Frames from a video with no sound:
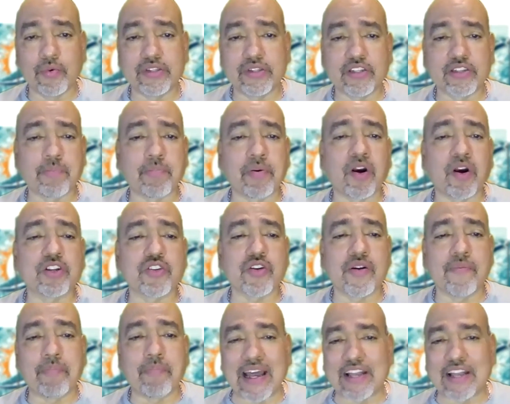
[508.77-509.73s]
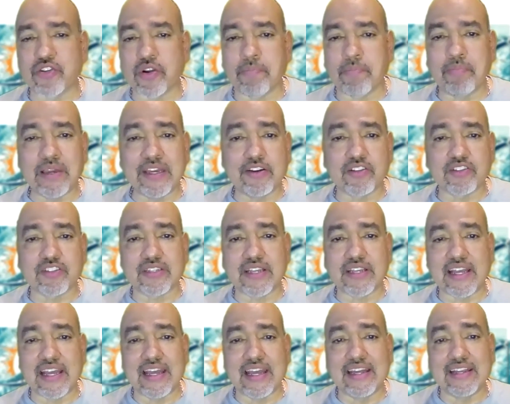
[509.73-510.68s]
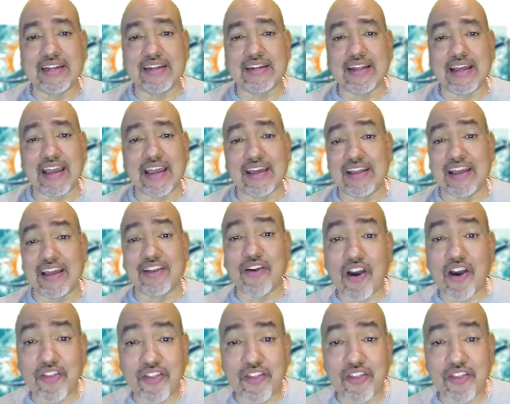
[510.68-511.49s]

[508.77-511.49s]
with the departure of Patrick Peterson and